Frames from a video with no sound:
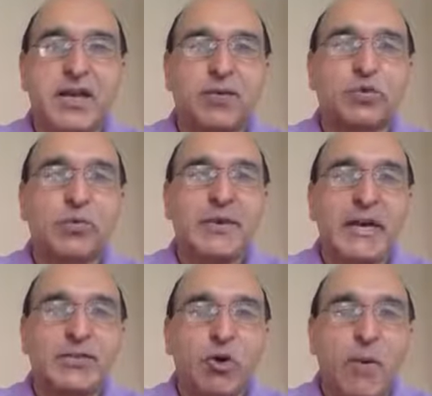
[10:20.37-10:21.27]
So when
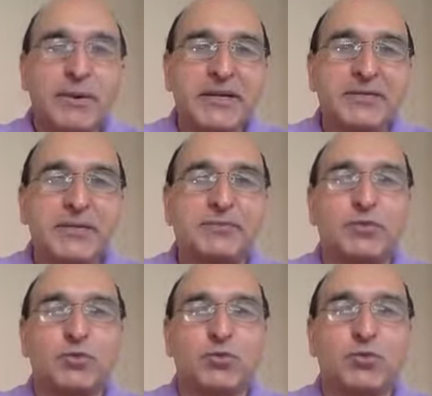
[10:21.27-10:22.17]
a topic is
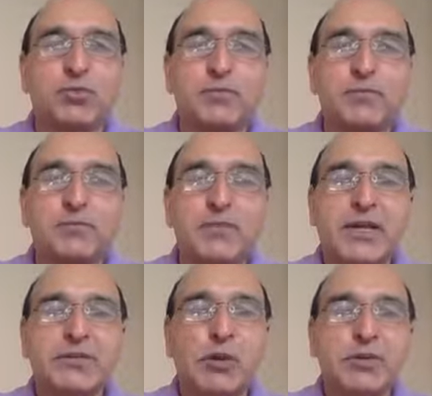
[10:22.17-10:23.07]
given to you,
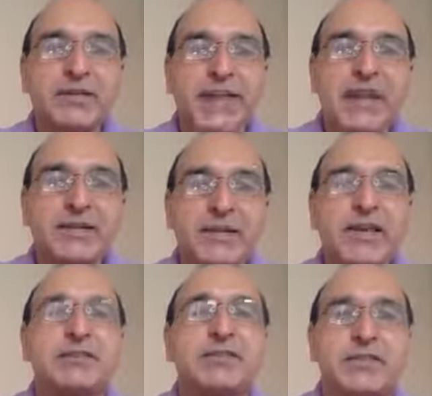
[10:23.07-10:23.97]
don't take it
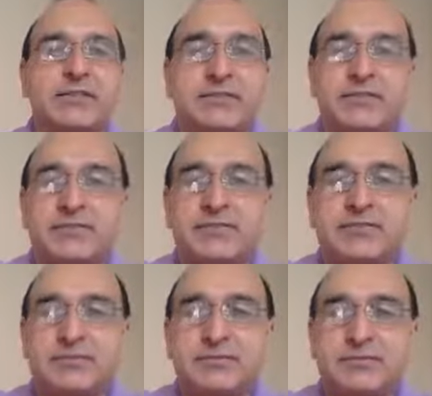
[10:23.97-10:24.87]
as it is.
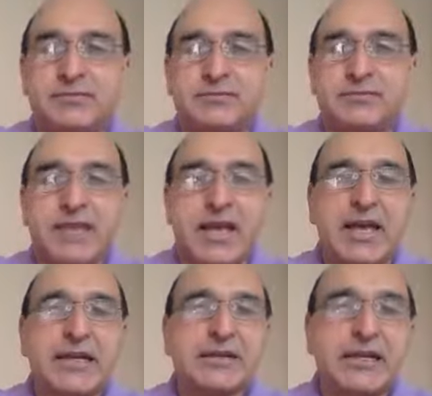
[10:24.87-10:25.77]

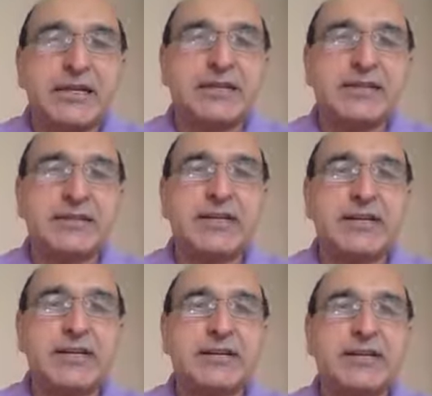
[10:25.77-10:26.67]
Critical
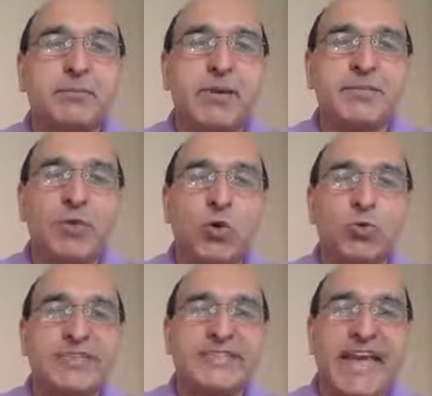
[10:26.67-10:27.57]
thinker is the person who
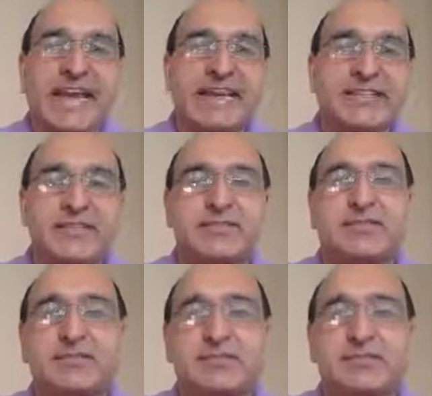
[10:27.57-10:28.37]
challenges.